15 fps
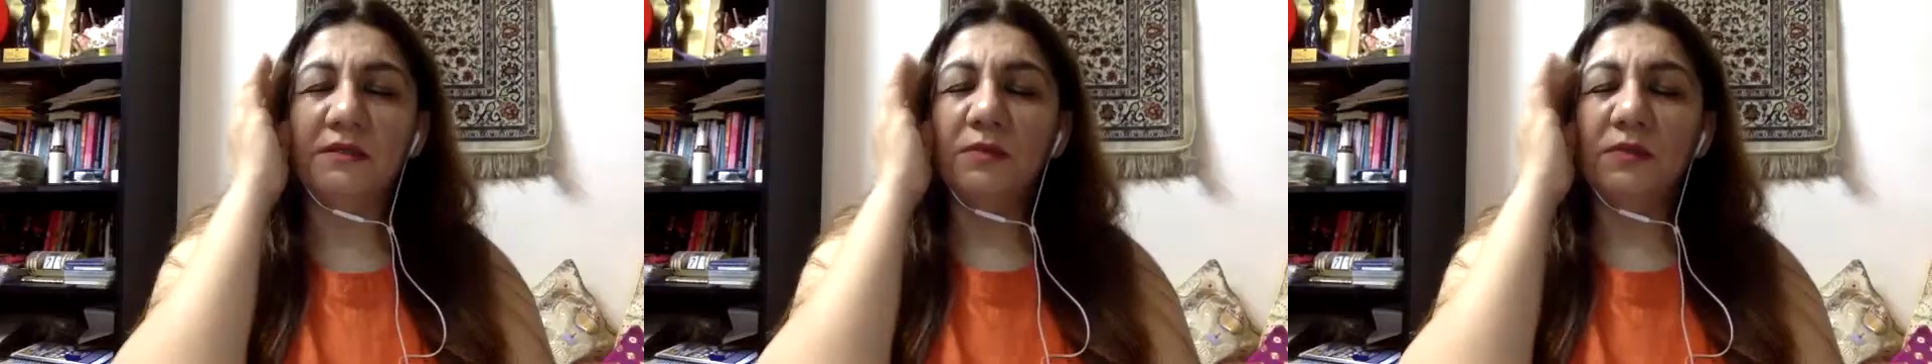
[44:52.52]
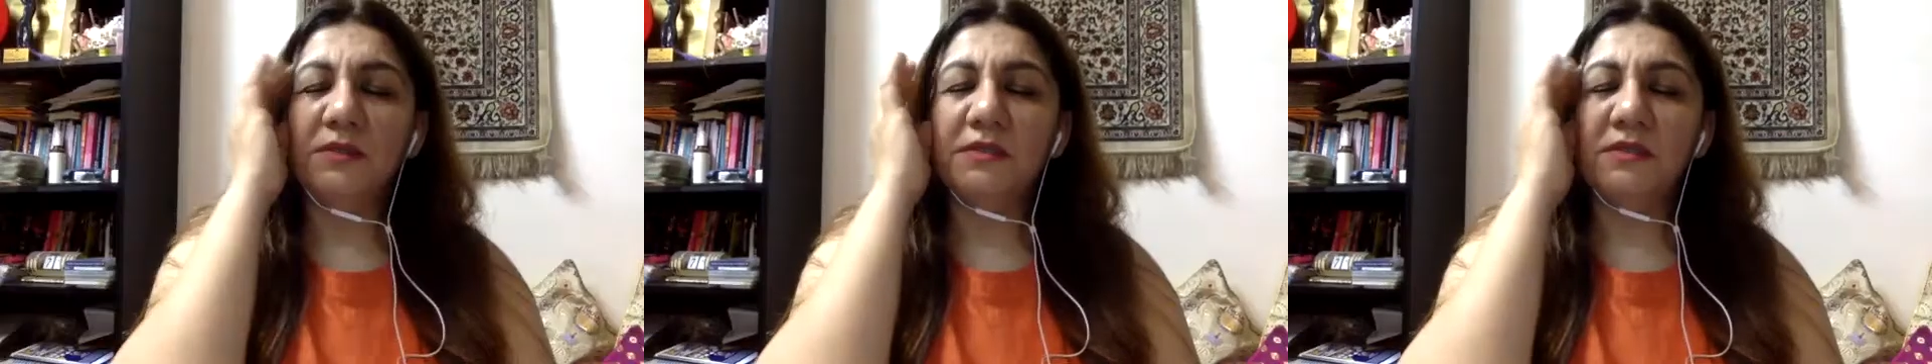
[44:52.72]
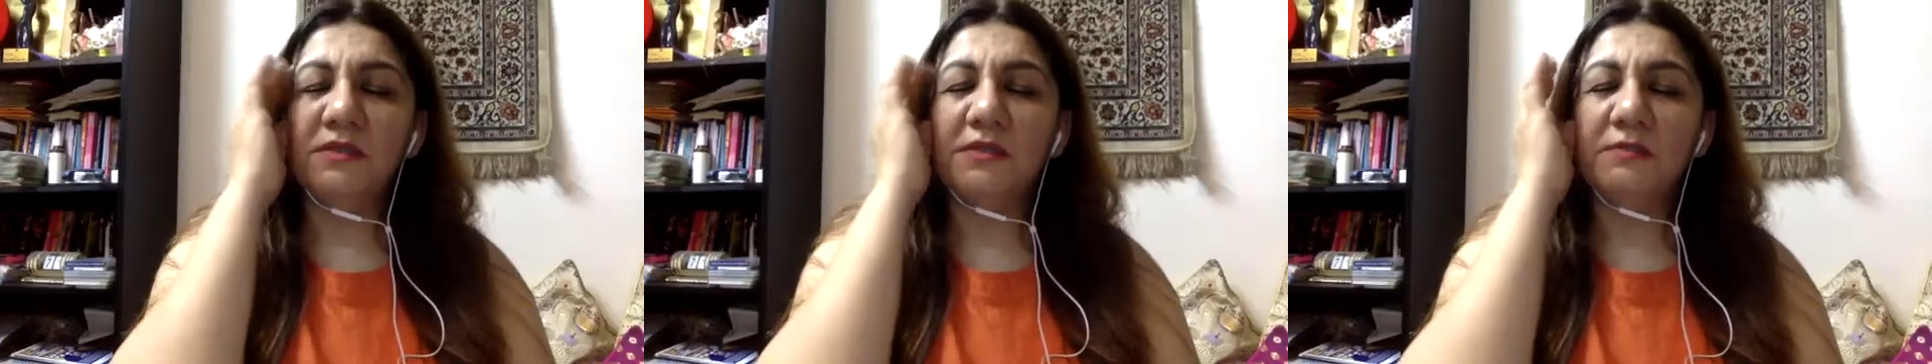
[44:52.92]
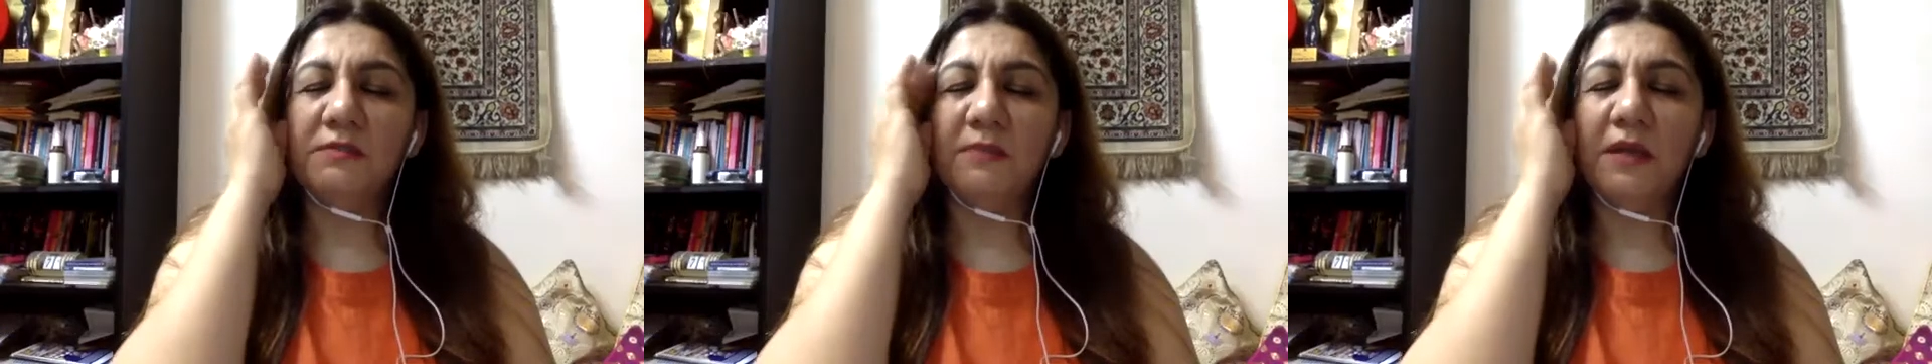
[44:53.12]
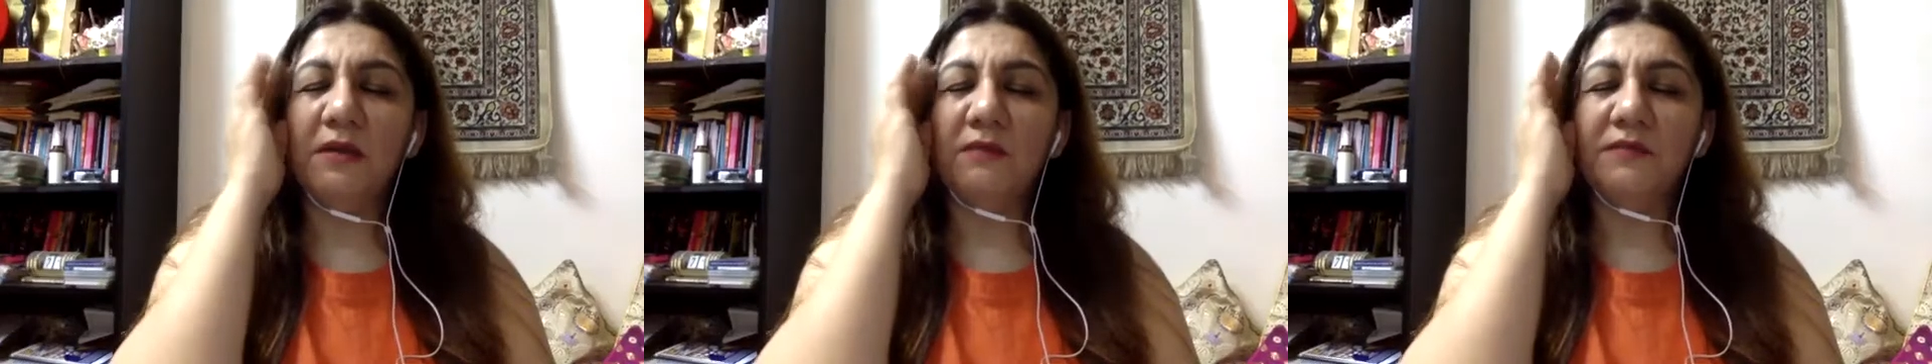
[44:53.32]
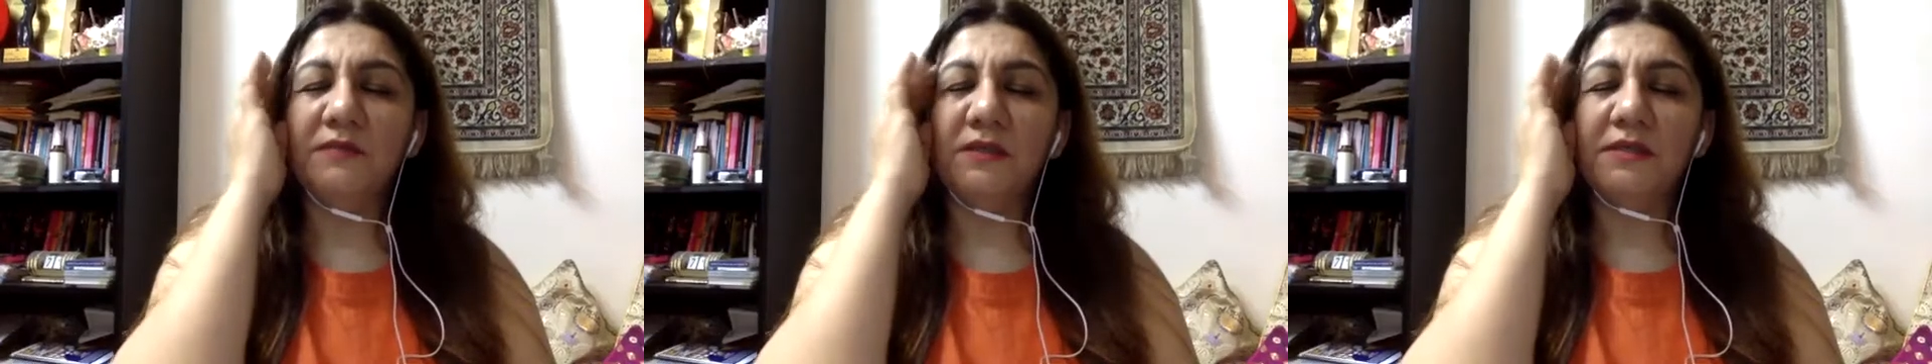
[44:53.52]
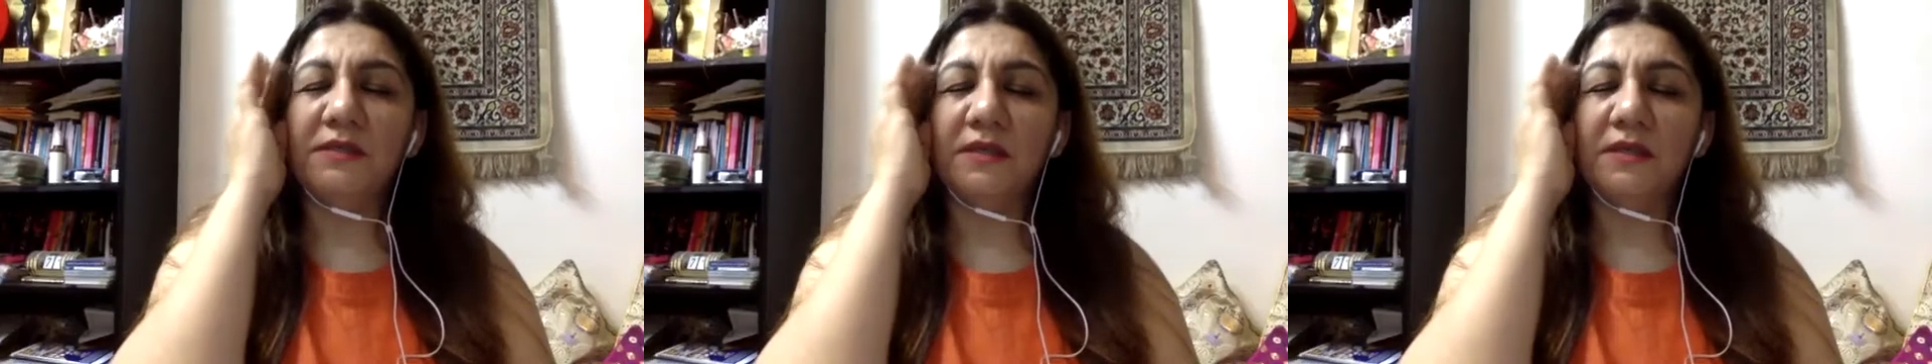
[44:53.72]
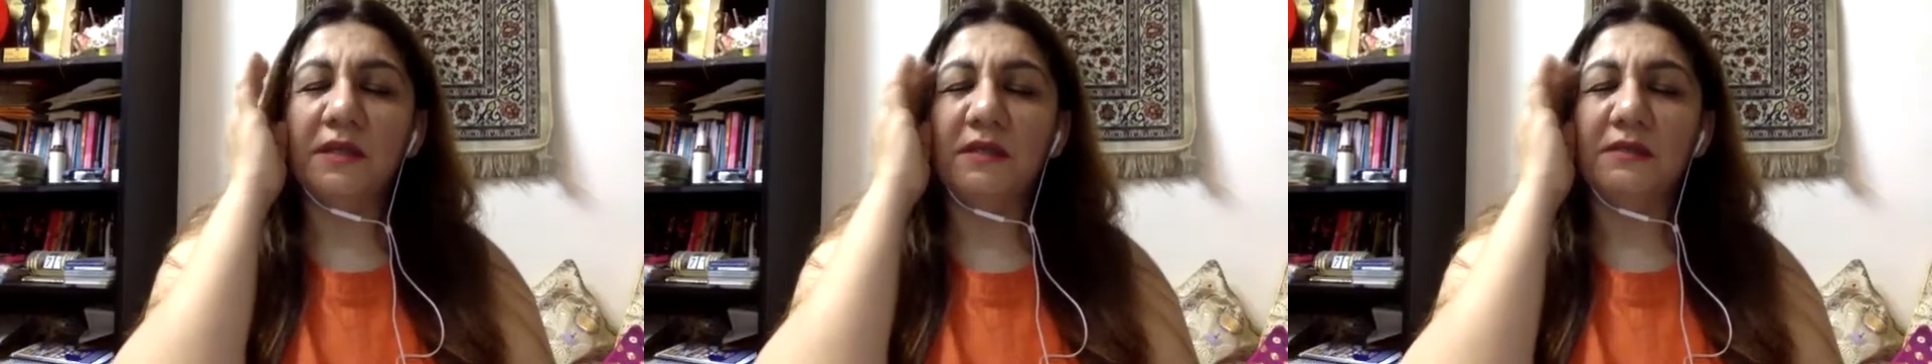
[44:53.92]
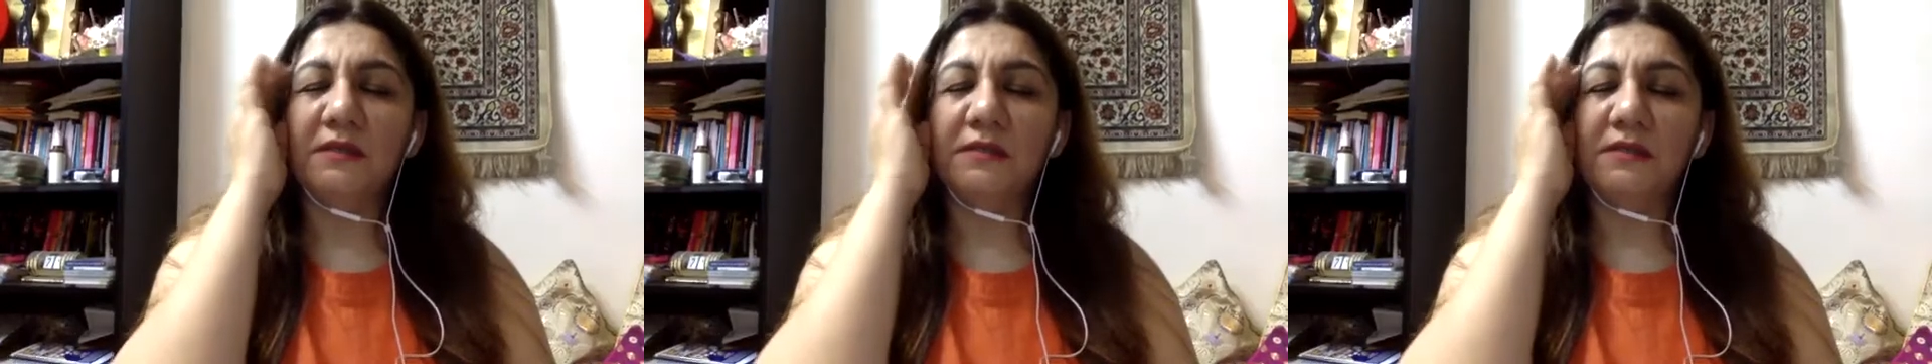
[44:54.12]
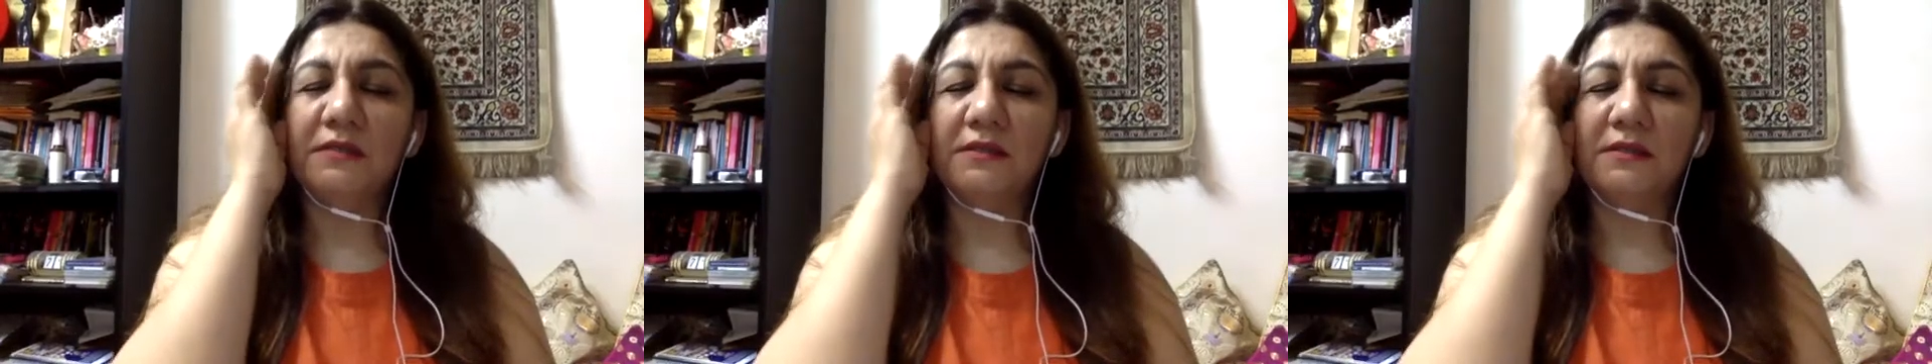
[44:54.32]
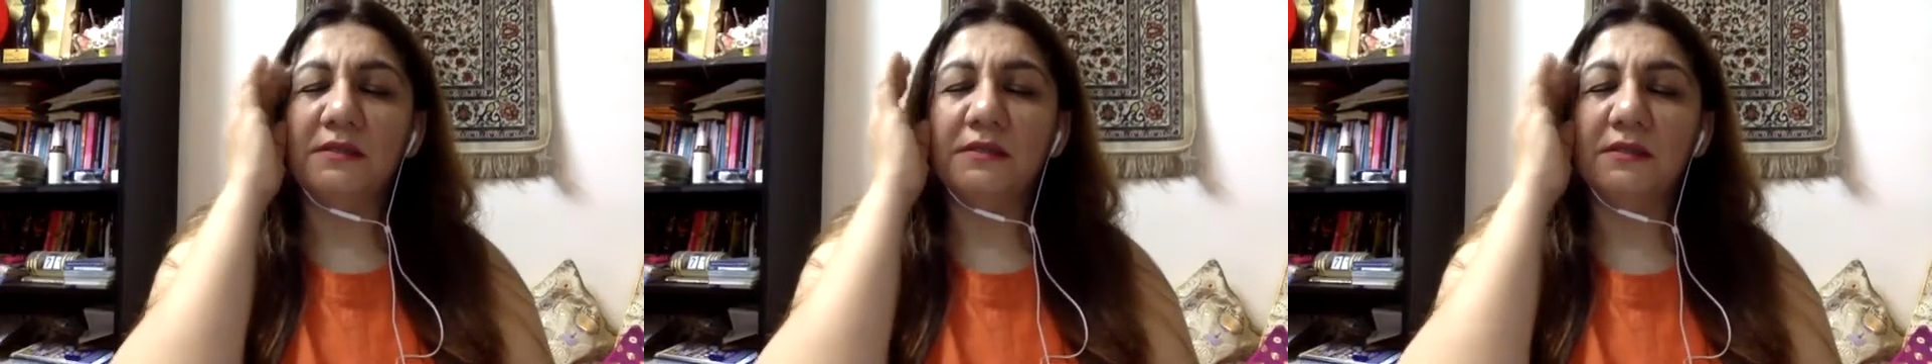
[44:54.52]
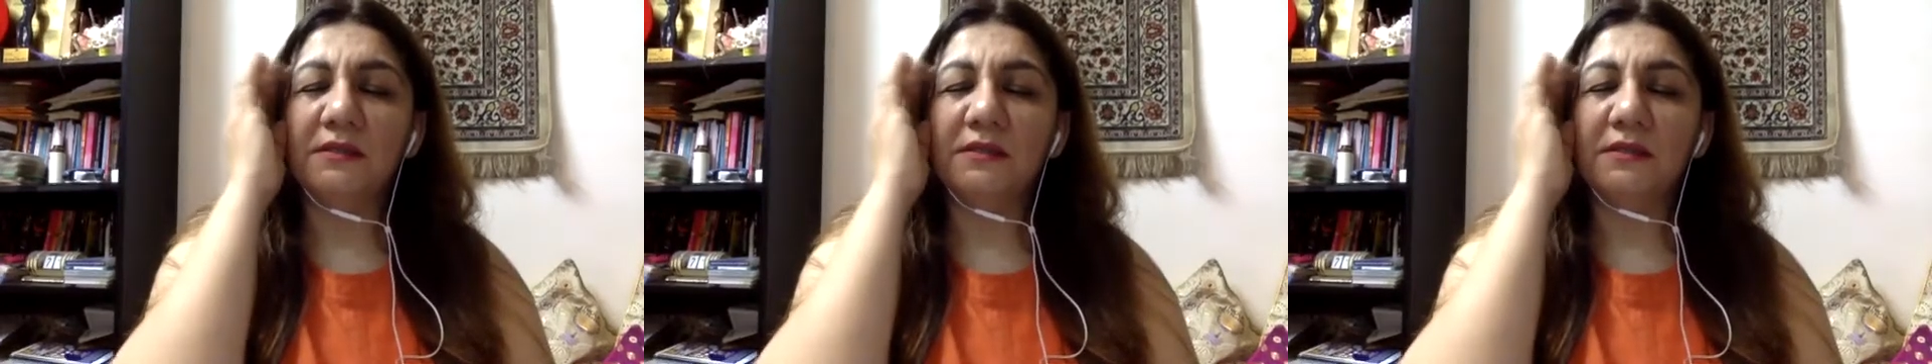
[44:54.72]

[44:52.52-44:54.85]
what's the smell of these colors.